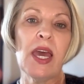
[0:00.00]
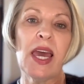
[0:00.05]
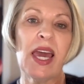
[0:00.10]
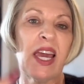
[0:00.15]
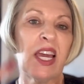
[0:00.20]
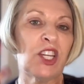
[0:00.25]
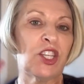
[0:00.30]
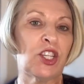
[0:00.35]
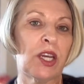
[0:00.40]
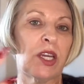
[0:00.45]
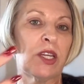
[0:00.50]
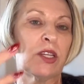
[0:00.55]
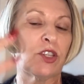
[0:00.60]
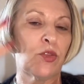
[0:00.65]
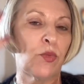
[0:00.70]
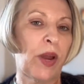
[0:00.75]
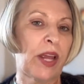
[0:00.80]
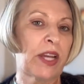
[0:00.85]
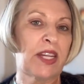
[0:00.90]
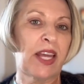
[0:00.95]
e.g.
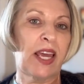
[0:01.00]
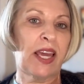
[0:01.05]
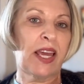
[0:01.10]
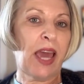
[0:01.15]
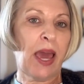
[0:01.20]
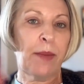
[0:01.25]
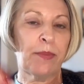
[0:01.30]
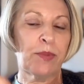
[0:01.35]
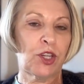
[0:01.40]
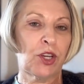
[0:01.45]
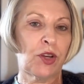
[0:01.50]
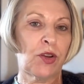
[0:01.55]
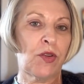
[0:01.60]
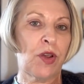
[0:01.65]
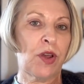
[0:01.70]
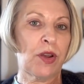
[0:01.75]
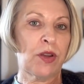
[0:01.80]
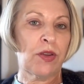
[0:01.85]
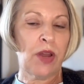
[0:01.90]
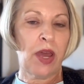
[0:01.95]
direct air capture
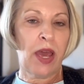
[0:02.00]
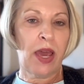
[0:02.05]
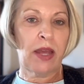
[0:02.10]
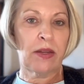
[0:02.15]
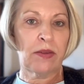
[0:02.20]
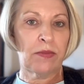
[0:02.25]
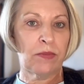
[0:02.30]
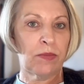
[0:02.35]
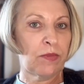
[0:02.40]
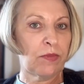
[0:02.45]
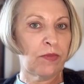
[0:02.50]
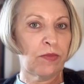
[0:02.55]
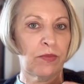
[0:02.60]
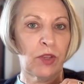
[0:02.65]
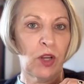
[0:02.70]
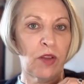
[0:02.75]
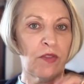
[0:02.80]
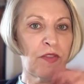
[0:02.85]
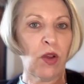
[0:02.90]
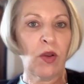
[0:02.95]
and
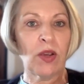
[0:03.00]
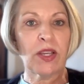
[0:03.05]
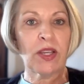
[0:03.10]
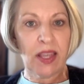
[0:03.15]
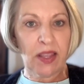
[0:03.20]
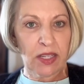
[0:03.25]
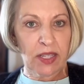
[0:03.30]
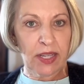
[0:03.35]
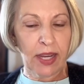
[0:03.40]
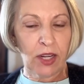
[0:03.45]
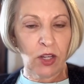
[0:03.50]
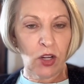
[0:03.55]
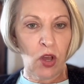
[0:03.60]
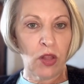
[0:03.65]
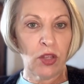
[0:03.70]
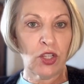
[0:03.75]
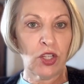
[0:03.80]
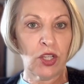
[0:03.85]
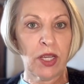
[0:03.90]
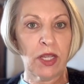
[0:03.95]
various other
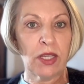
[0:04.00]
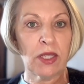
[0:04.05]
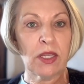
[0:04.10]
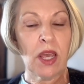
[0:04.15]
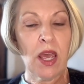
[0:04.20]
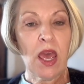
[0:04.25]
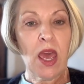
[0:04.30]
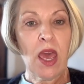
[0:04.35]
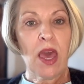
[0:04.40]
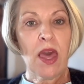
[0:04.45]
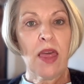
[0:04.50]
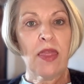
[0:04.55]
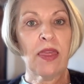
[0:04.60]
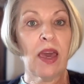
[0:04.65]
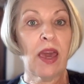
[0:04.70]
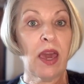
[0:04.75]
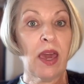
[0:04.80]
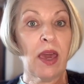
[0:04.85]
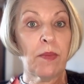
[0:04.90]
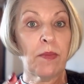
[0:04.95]
technologies.
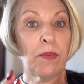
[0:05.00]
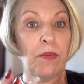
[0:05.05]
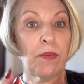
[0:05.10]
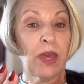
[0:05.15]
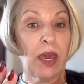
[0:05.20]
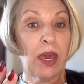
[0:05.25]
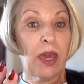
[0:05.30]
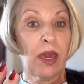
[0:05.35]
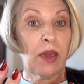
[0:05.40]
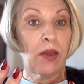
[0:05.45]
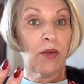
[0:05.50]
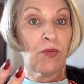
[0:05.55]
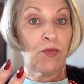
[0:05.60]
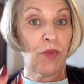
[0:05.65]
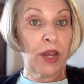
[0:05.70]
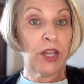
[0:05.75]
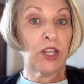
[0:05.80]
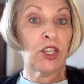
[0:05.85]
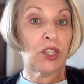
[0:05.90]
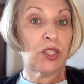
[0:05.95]
They're
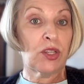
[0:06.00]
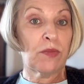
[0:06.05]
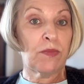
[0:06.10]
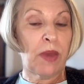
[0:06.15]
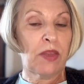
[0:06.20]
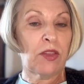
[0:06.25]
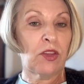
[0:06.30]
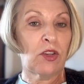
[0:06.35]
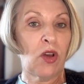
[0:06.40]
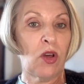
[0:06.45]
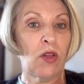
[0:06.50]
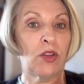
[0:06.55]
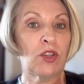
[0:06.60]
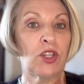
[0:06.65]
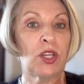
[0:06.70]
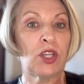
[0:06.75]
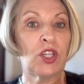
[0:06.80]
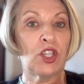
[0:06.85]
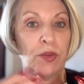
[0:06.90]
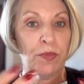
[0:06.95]
registered
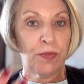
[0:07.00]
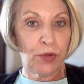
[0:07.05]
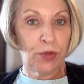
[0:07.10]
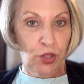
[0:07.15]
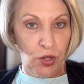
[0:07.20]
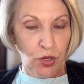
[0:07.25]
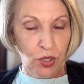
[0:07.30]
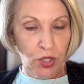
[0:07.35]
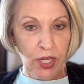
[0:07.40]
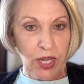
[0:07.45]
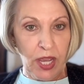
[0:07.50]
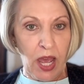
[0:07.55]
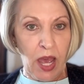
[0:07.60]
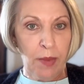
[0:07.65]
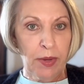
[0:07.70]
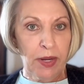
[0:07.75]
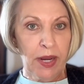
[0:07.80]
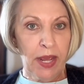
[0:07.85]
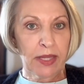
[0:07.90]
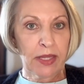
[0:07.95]
methodologies to produce a
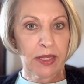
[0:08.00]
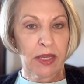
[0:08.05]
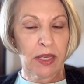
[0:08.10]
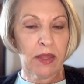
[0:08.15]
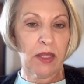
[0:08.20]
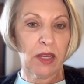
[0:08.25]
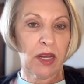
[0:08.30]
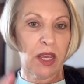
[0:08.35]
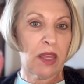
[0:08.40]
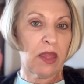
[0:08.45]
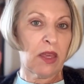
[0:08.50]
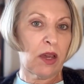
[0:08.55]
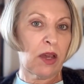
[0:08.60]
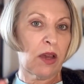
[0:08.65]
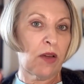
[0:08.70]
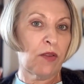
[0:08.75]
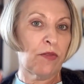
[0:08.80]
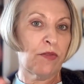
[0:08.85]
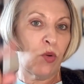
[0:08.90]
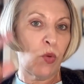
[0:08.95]
carbon asset that
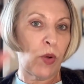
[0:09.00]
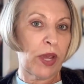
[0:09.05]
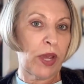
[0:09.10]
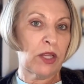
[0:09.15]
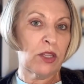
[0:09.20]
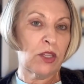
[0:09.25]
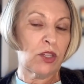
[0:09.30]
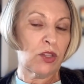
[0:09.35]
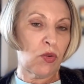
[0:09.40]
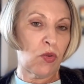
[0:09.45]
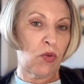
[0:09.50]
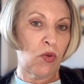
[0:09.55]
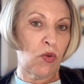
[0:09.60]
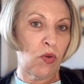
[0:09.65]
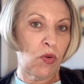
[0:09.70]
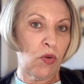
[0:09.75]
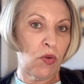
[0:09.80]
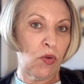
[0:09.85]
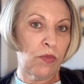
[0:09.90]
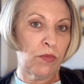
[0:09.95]
either avoids
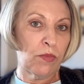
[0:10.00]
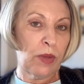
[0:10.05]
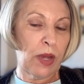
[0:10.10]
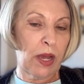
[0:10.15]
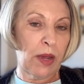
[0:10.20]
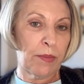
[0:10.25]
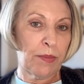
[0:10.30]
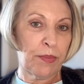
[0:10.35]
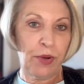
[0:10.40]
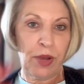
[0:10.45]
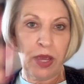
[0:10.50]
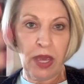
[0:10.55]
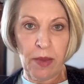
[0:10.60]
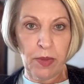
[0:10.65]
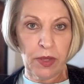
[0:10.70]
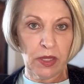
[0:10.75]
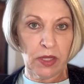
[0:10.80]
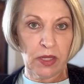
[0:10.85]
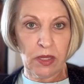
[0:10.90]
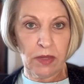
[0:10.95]
or
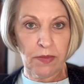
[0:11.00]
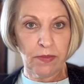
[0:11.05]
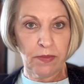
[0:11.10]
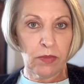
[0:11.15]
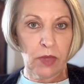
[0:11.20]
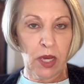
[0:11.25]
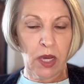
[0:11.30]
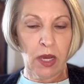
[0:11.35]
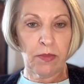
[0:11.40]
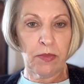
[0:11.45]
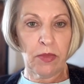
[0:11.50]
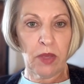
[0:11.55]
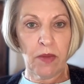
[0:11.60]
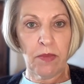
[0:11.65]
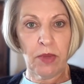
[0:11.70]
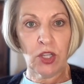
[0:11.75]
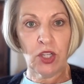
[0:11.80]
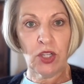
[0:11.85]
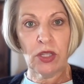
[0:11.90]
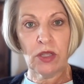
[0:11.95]
prohibits the
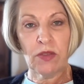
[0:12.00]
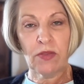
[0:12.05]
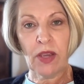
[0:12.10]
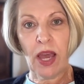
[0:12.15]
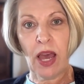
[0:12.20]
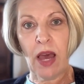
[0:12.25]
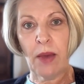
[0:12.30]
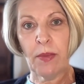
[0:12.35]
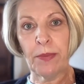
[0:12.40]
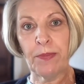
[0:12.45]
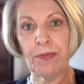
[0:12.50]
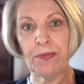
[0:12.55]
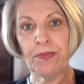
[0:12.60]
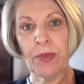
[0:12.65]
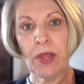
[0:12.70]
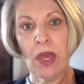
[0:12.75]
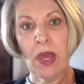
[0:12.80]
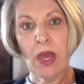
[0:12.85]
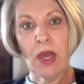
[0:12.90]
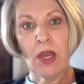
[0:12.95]
emissions of carbon.
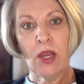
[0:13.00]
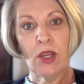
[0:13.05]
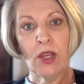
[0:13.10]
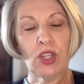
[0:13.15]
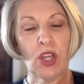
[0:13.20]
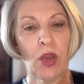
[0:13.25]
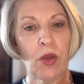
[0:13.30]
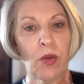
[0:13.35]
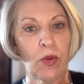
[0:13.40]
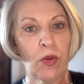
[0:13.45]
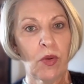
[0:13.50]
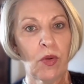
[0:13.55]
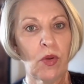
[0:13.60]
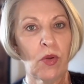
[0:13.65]
So